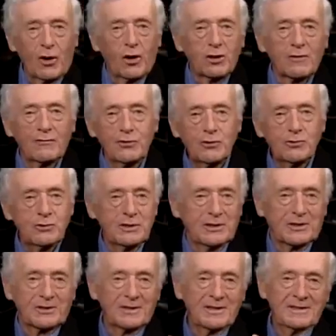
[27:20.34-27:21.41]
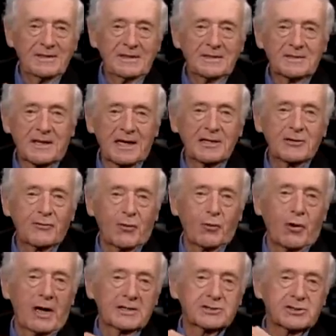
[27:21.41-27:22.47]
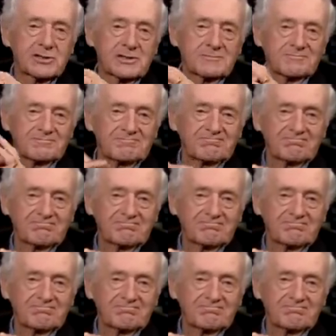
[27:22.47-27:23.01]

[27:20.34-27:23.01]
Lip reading: all of you here. Thank you for watching.